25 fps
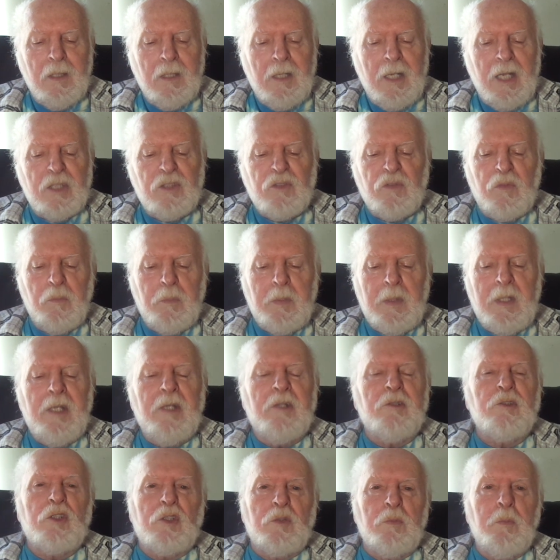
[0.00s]
As for
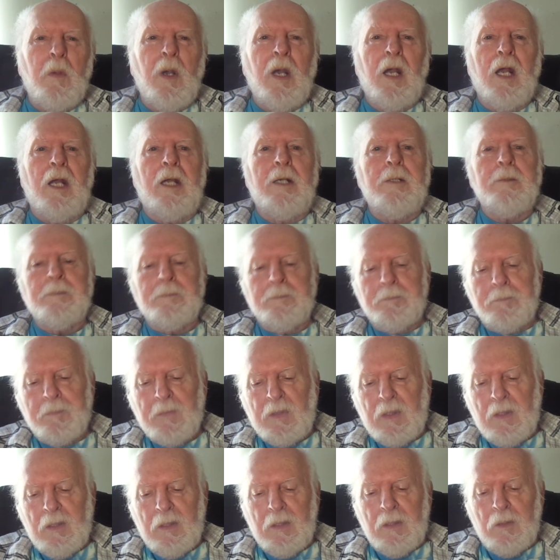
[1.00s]
being smart,
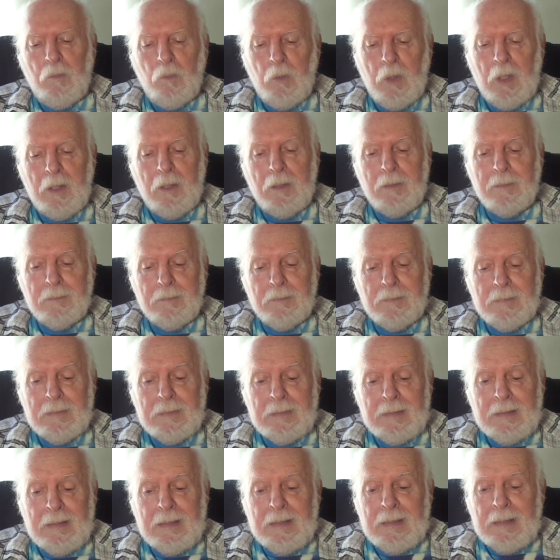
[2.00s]
well,
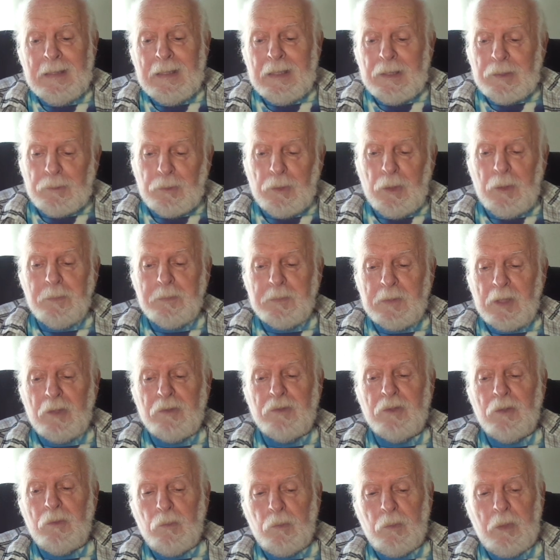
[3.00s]
Trump
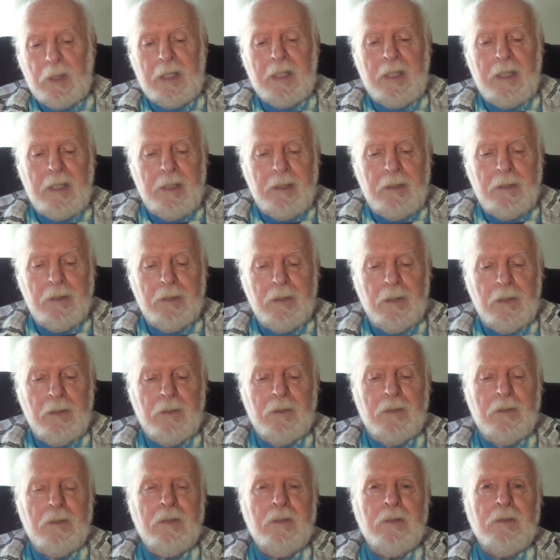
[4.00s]
doesn't read
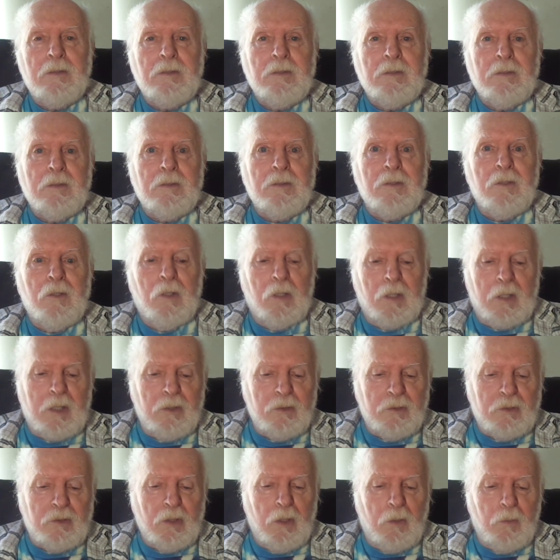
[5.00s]
or
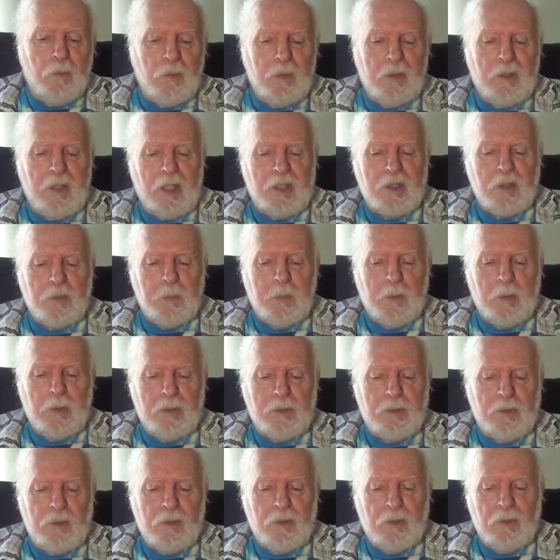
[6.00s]
consult with
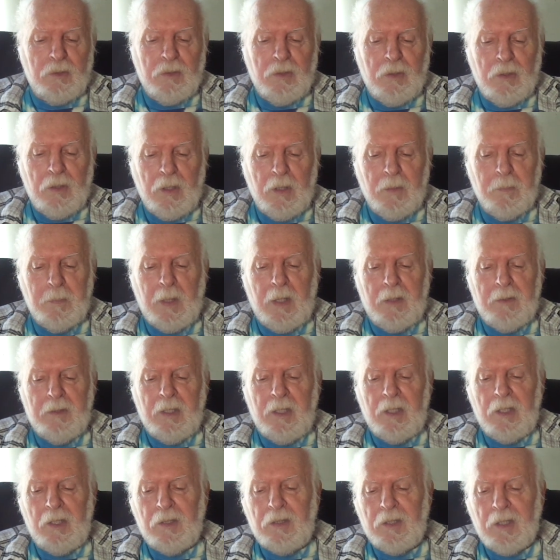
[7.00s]
experts about
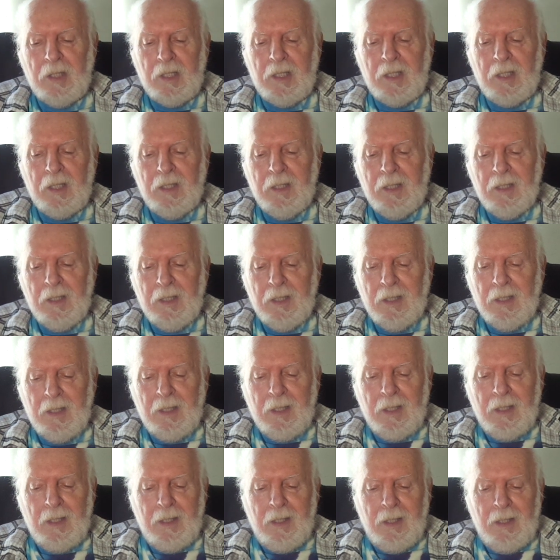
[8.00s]
anything.
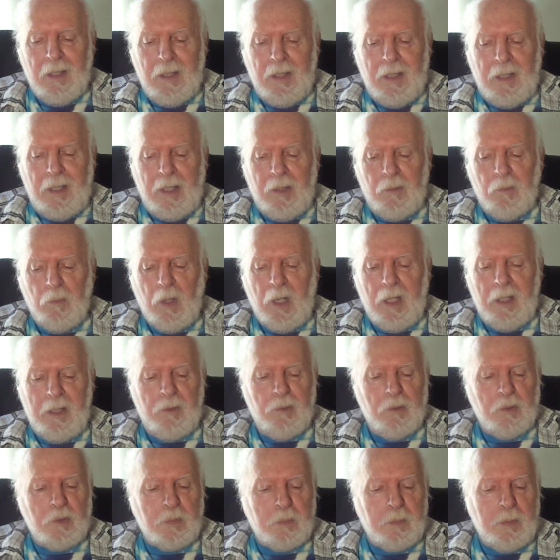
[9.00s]
And while he
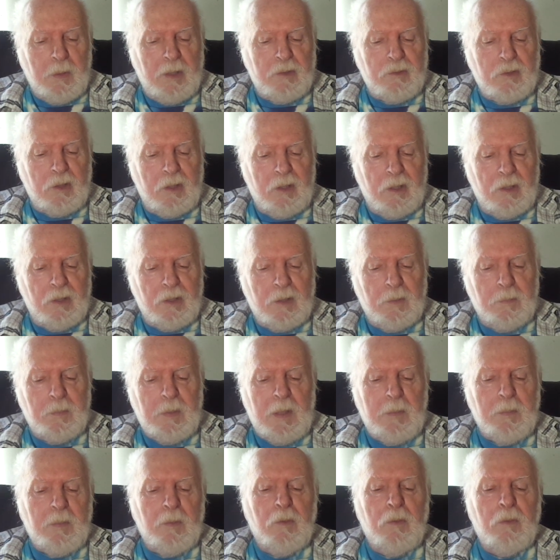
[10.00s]
was president, the
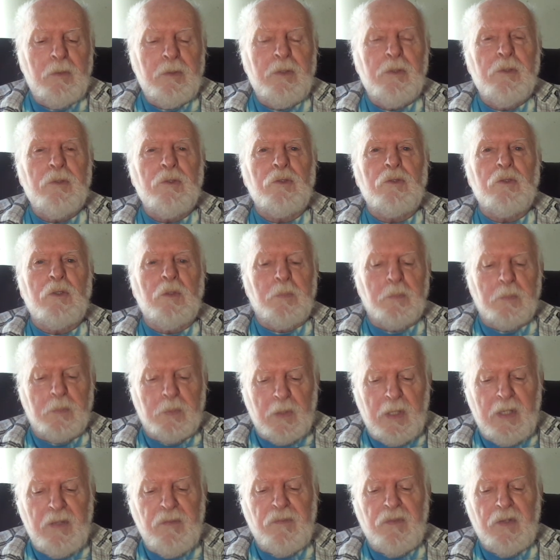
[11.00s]
people who used to
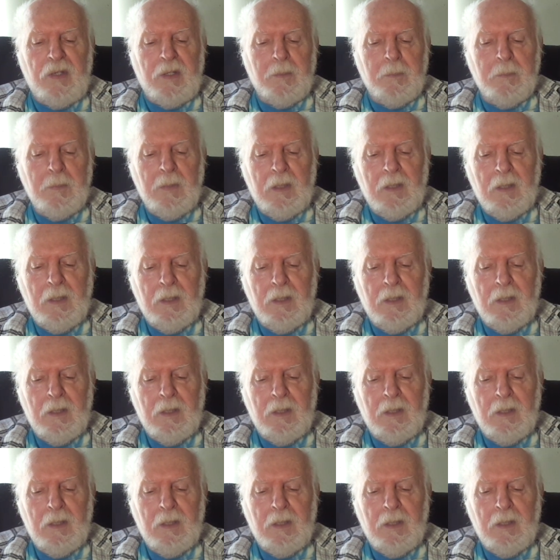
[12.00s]
brief him